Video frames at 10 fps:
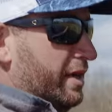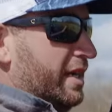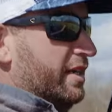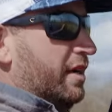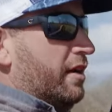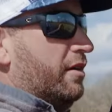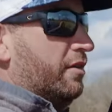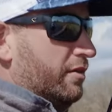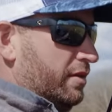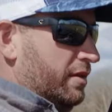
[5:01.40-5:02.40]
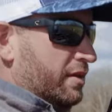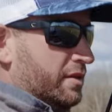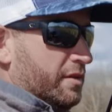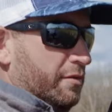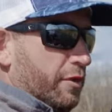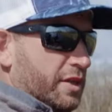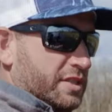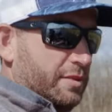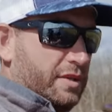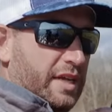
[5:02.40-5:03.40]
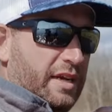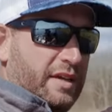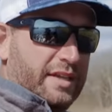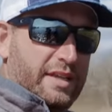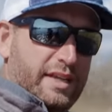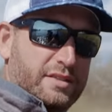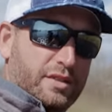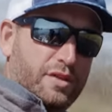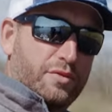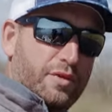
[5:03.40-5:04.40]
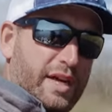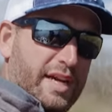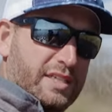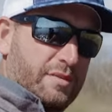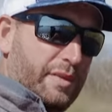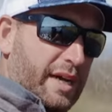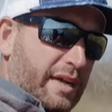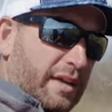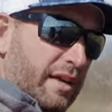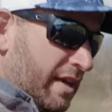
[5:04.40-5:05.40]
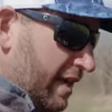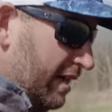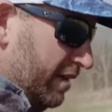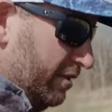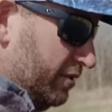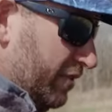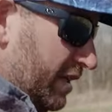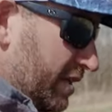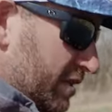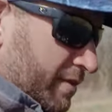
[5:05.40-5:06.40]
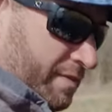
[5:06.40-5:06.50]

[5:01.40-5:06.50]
mind at all to run something down like that. It's a good reaction bite out of those fish.